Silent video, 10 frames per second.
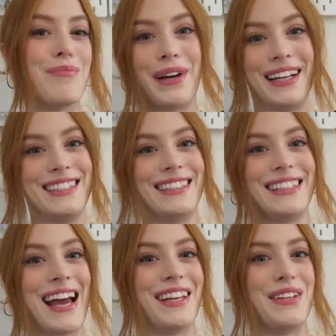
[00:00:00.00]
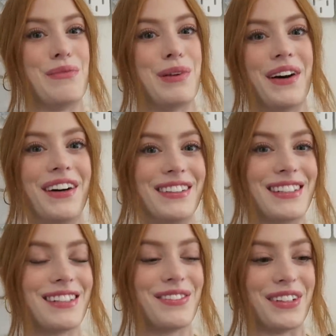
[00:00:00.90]
But I did get a new
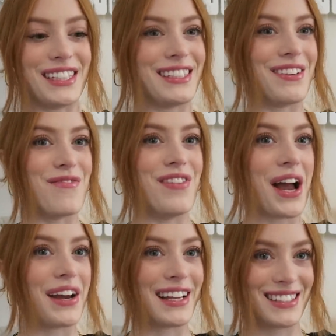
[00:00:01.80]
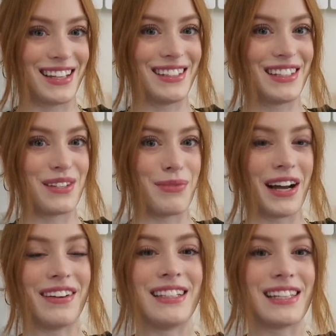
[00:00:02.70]
plant, which I'm very excited
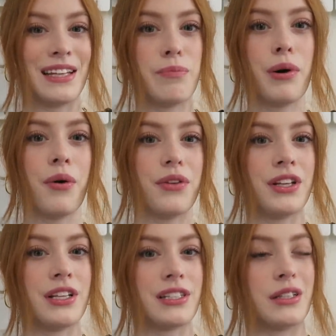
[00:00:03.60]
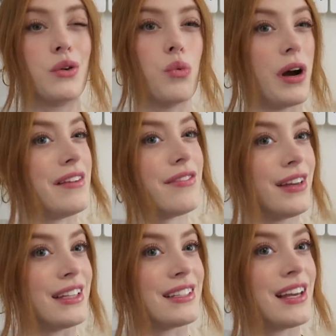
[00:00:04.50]
about. It's in a pot that doesn't quite
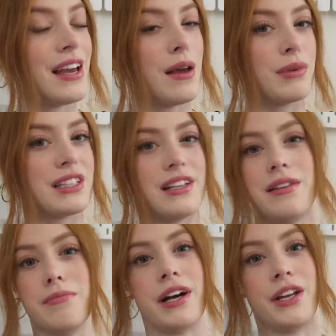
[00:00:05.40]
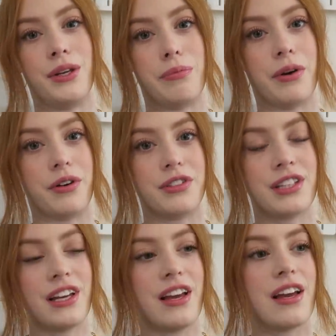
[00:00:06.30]
fit because I didn't buy a new
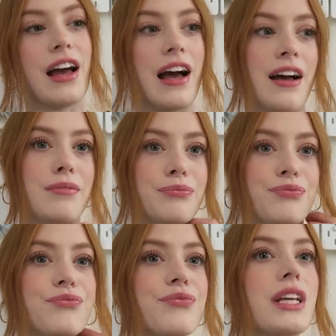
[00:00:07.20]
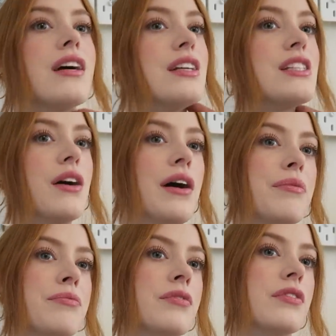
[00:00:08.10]
pot. So
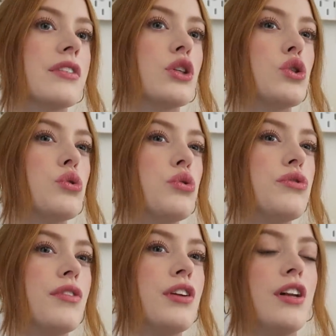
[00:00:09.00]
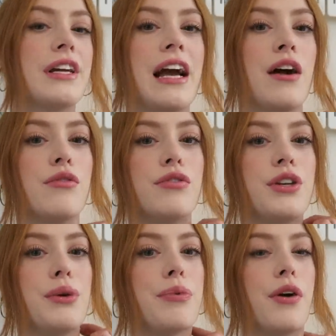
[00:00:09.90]
I'm sort of on the lookout for a
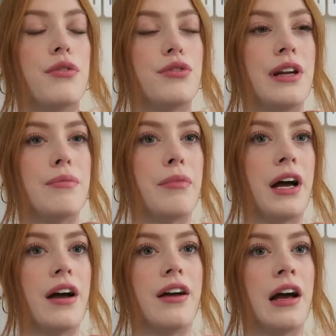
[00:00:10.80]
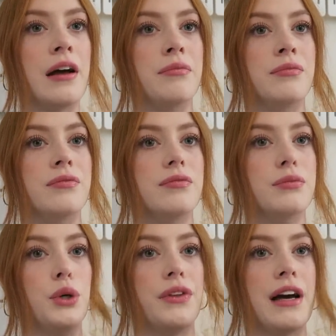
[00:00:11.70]
new pot for it, but
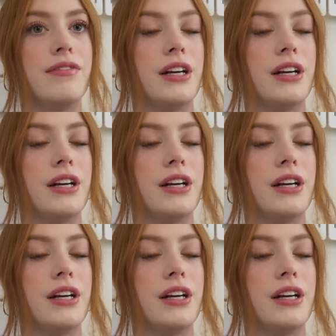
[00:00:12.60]
not that